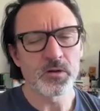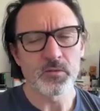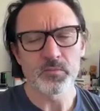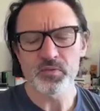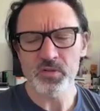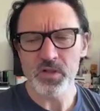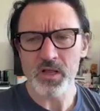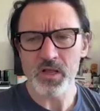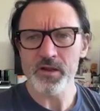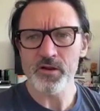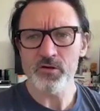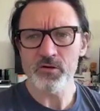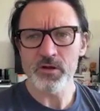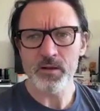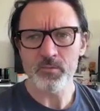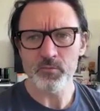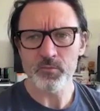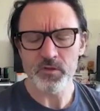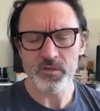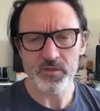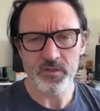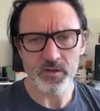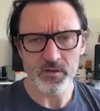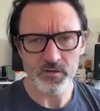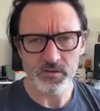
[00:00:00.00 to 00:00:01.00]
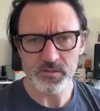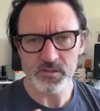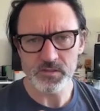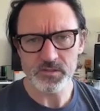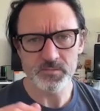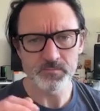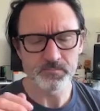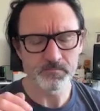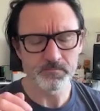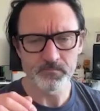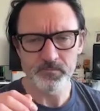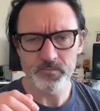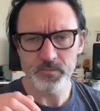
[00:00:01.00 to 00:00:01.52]
play around with
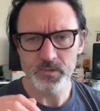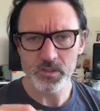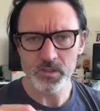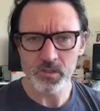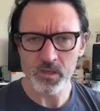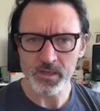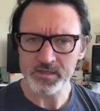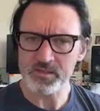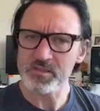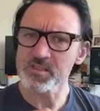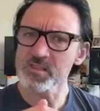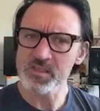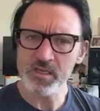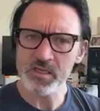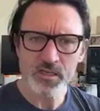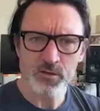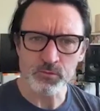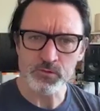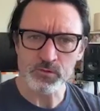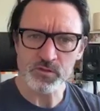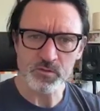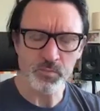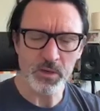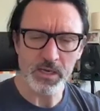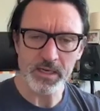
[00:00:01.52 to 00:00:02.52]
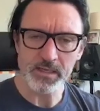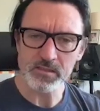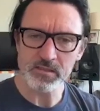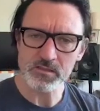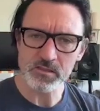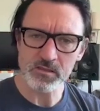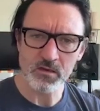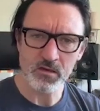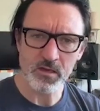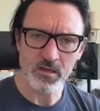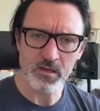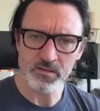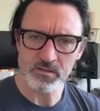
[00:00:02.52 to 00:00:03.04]
those like sequenced bass
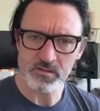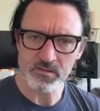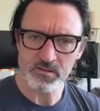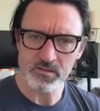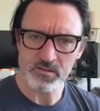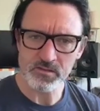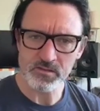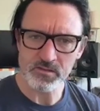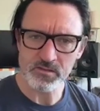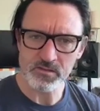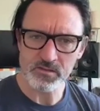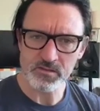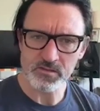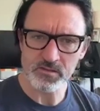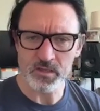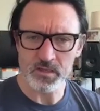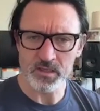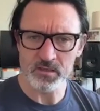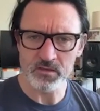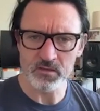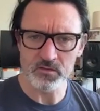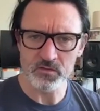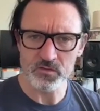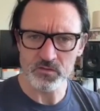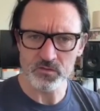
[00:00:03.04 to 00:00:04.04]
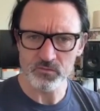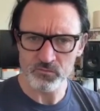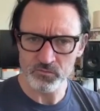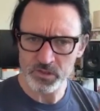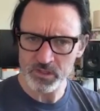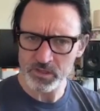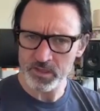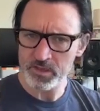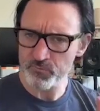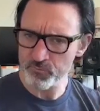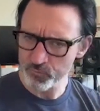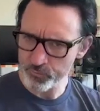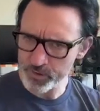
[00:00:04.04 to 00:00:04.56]
lines and really
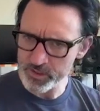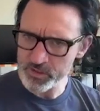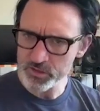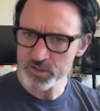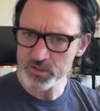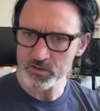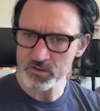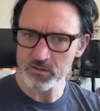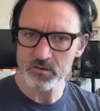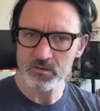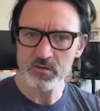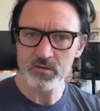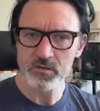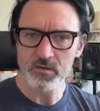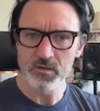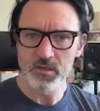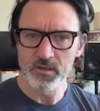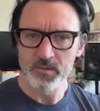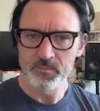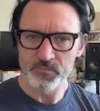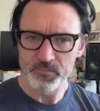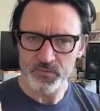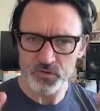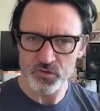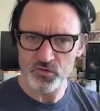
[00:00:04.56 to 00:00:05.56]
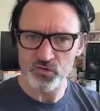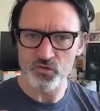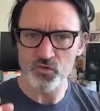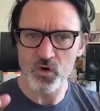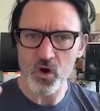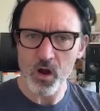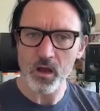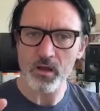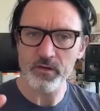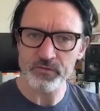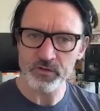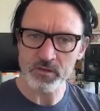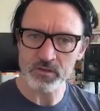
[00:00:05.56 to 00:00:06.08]
rigid
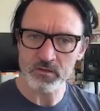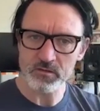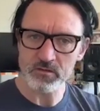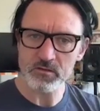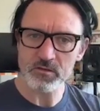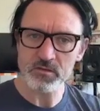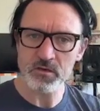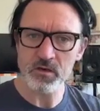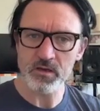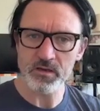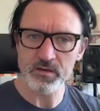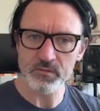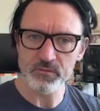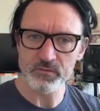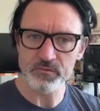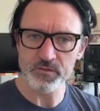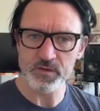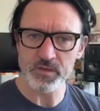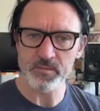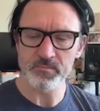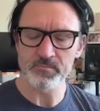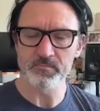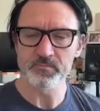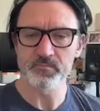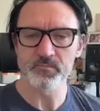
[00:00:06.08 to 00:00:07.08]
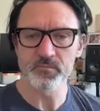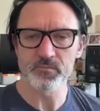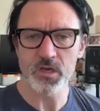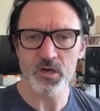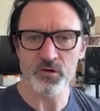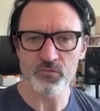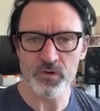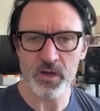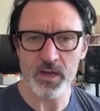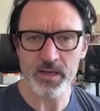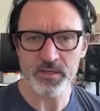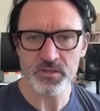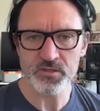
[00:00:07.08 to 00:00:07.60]
driving kind of
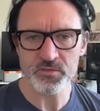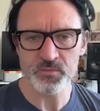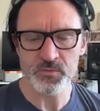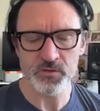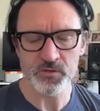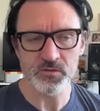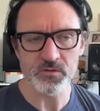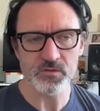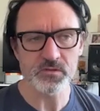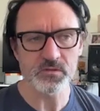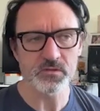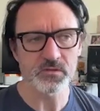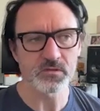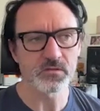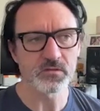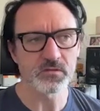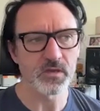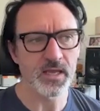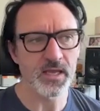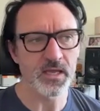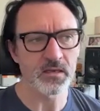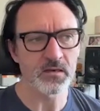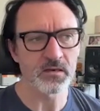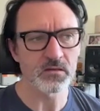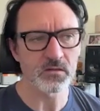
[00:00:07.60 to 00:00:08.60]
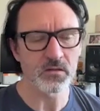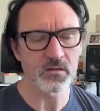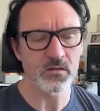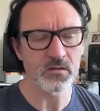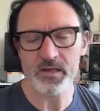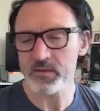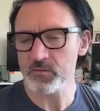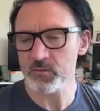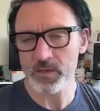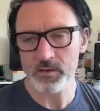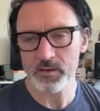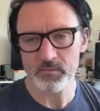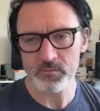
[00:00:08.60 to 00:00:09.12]
arrangements. And
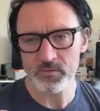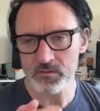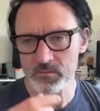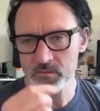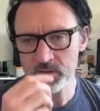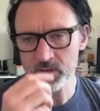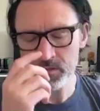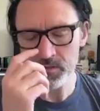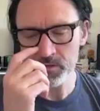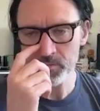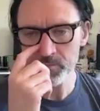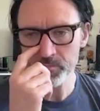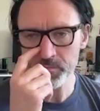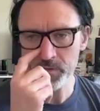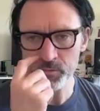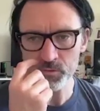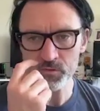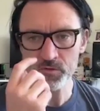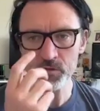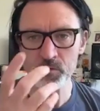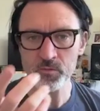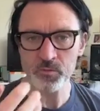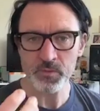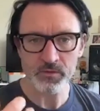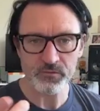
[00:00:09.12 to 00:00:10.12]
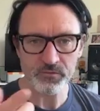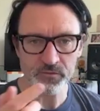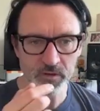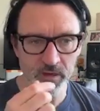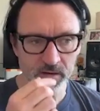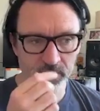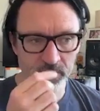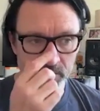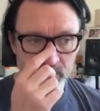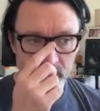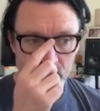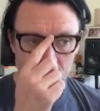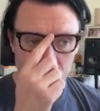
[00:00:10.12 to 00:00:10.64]
like, you were talking about
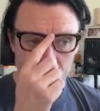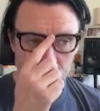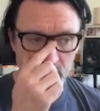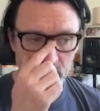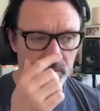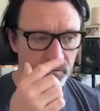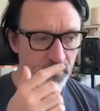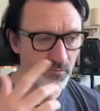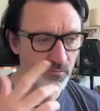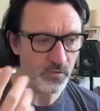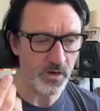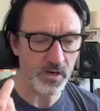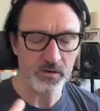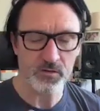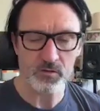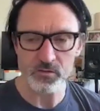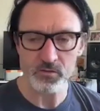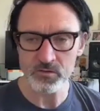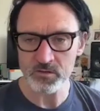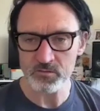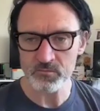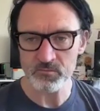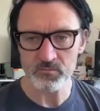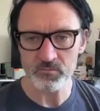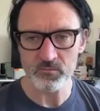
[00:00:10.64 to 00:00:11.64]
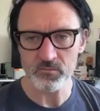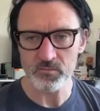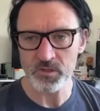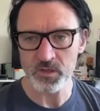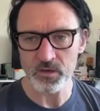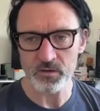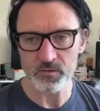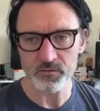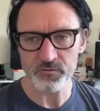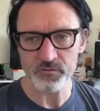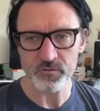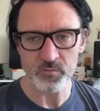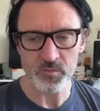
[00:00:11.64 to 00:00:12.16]
favorite songs off the record,
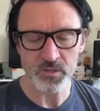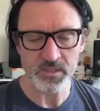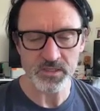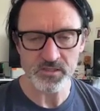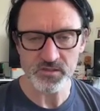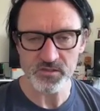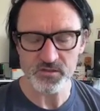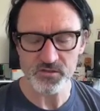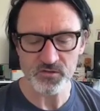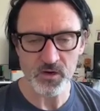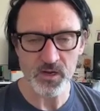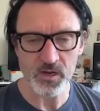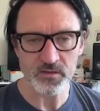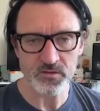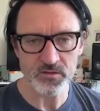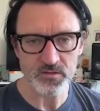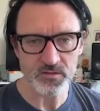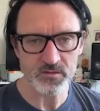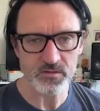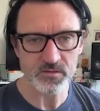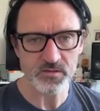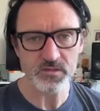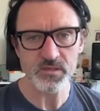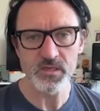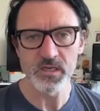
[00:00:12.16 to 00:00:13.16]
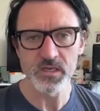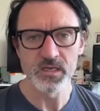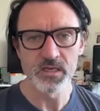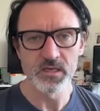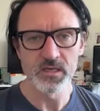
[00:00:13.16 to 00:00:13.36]
and, for me, Strangers